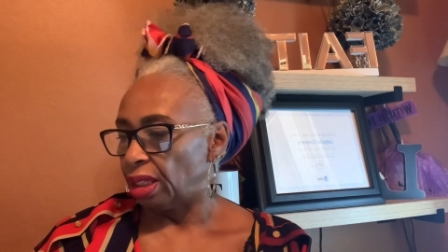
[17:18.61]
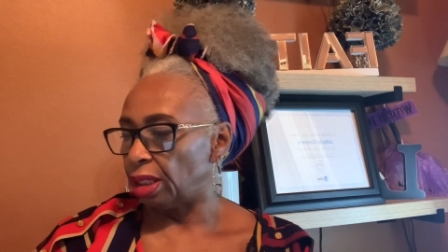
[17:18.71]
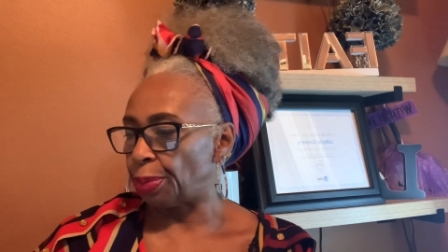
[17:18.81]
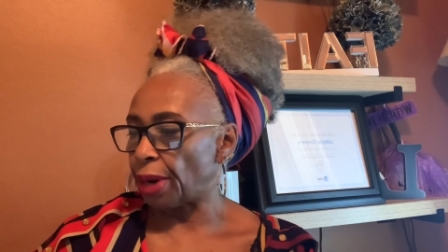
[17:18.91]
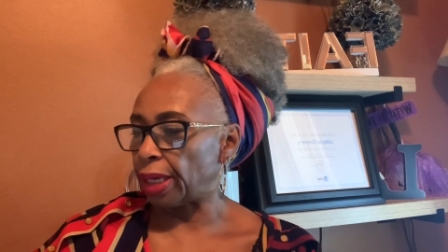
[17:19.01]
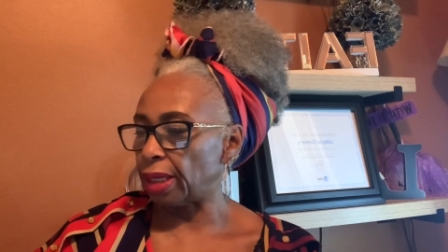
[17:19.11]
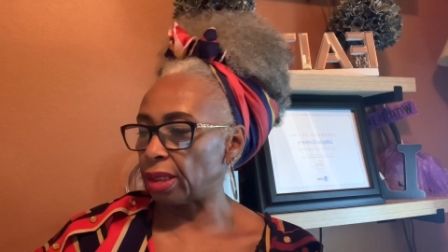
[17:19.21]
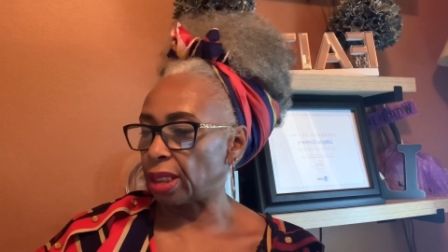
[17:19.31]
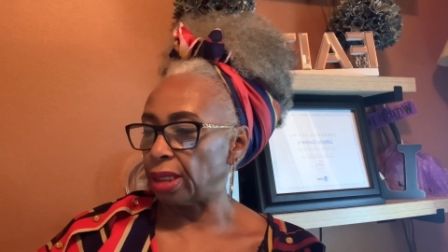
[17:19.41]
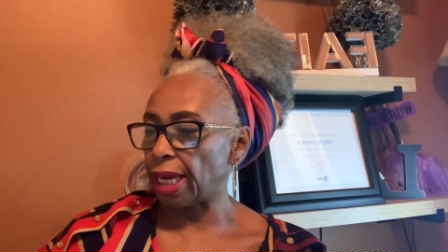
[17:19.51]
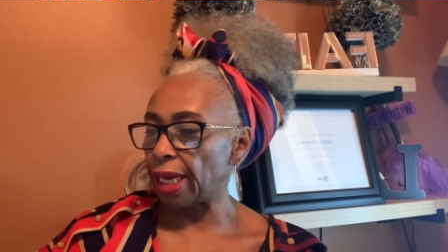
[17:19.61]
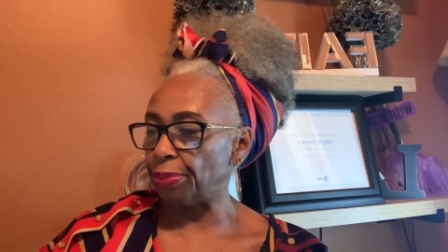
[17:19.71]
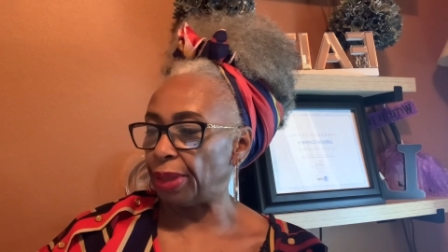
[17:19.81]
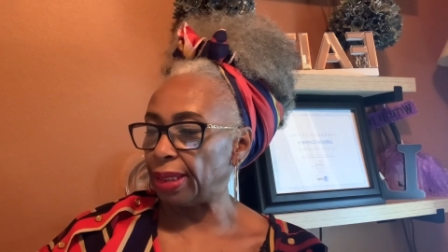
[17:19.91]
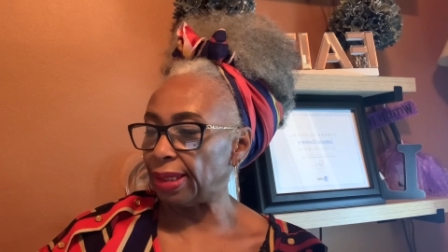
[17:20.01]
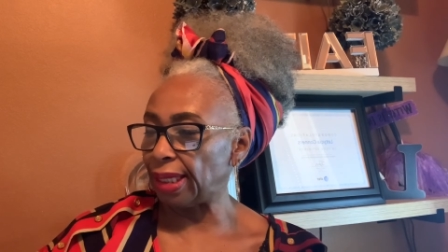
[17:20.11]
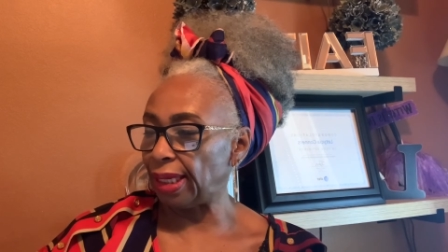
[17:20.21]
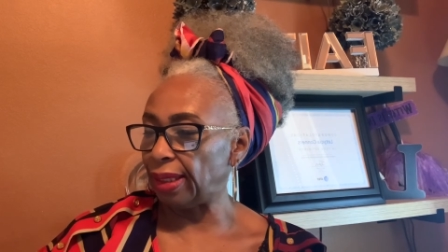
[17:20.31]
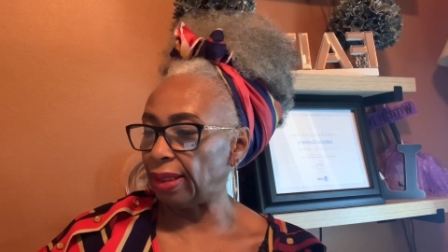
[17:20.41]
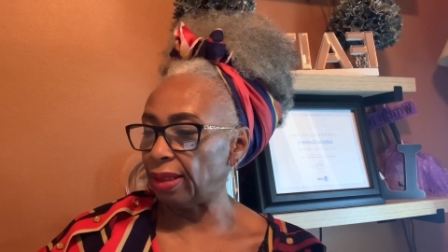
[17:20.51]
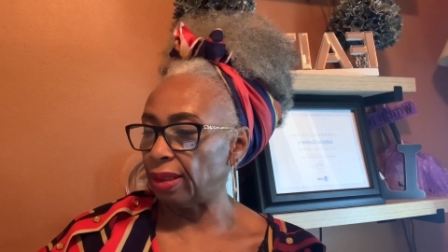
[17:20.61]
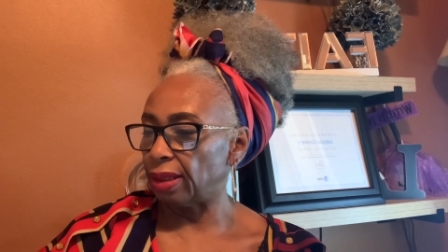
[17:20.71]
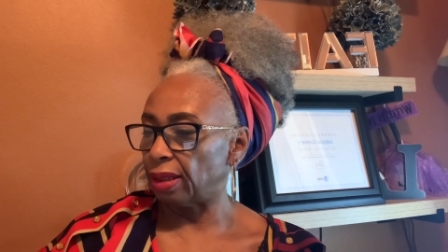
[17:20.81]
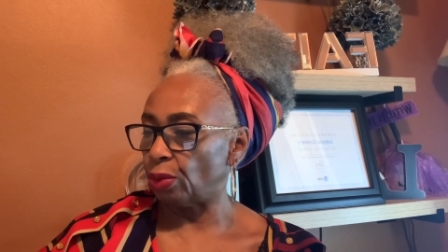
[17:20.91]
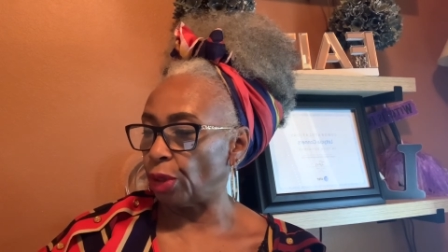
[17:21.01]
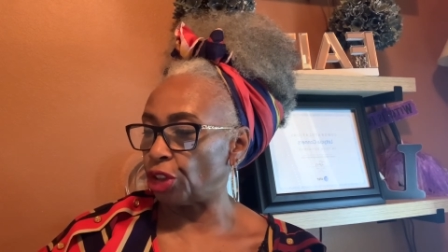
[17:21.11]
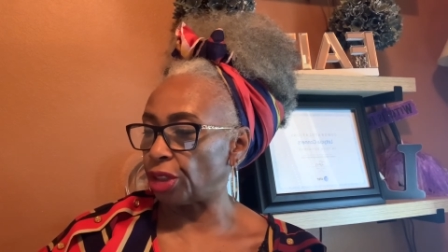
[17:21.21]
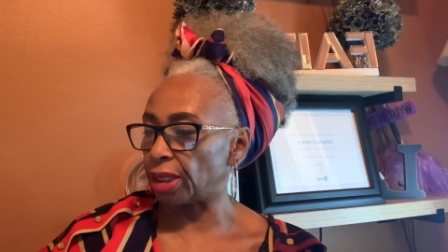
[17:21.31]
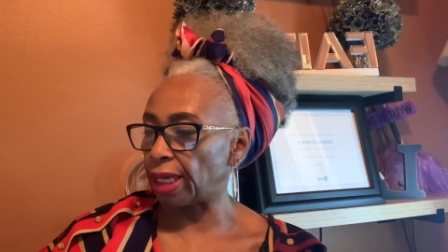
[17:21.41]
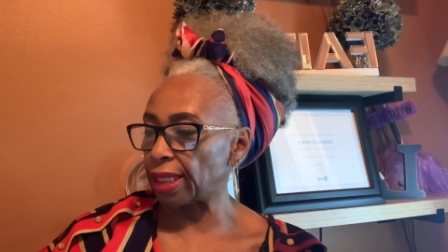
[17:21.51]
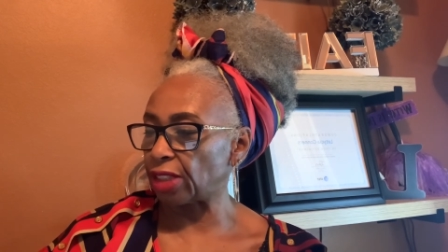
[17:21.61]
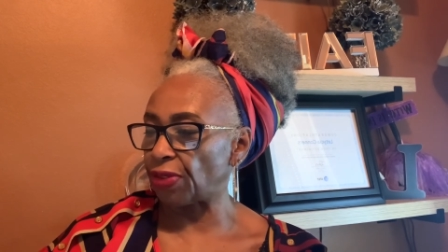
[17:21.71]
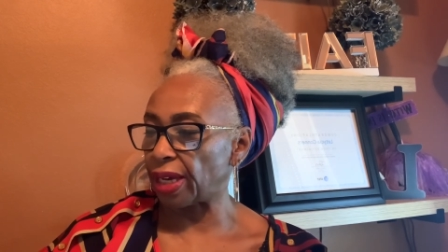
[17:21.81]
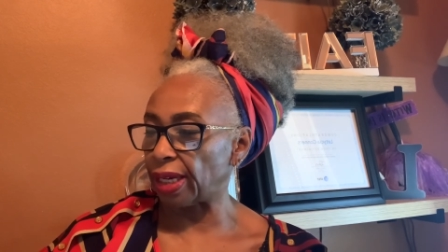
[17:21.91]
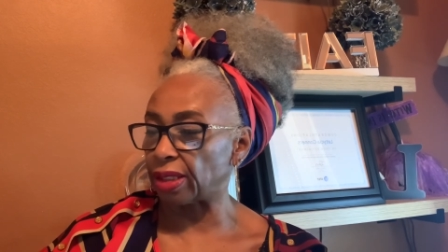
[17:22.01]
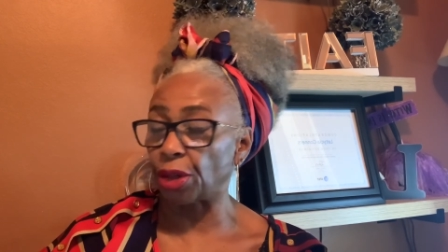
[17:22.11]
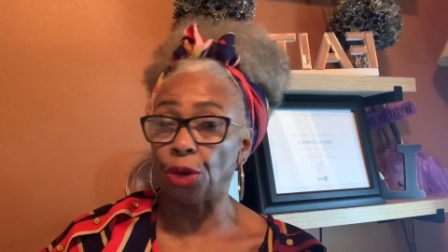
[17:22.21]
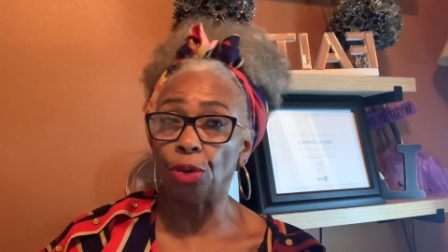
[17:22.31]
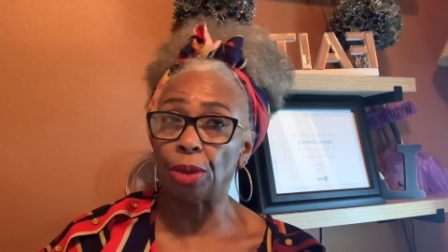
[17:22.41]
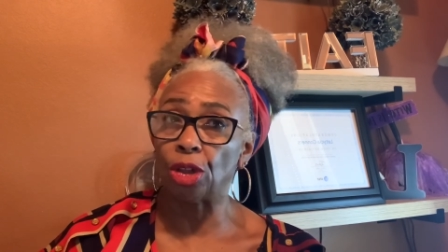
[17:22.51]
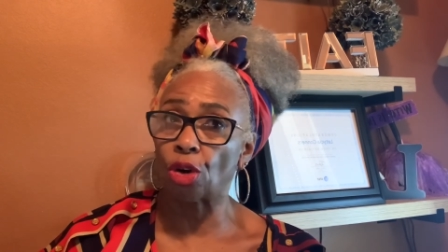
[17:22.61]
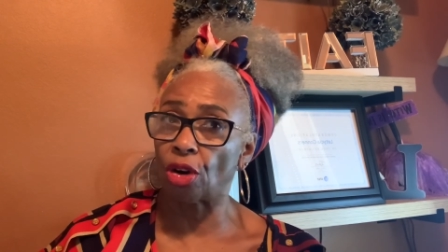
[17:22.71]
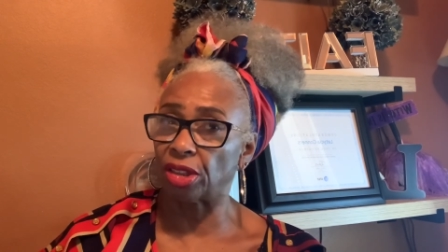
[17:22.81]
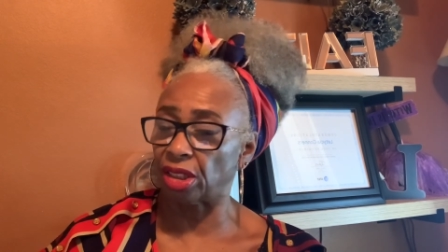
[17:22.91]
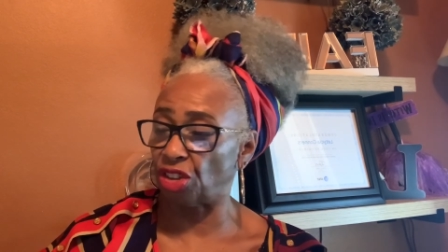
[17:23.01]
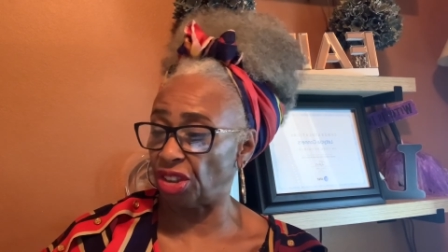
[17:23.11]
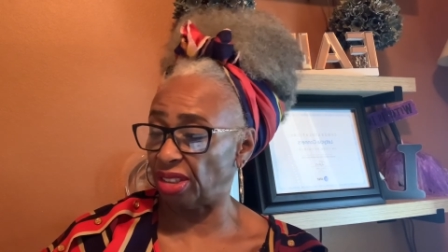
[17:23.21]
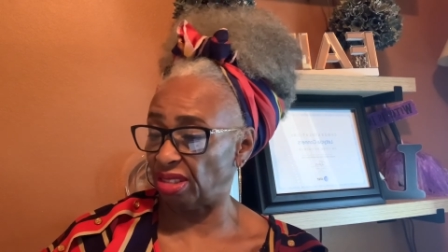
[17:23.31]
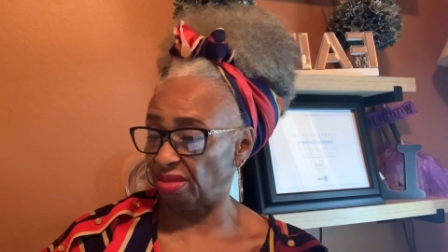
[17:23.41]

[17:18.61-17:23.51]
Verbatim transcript: The products contain benzene, which is classified as a human carcinogen.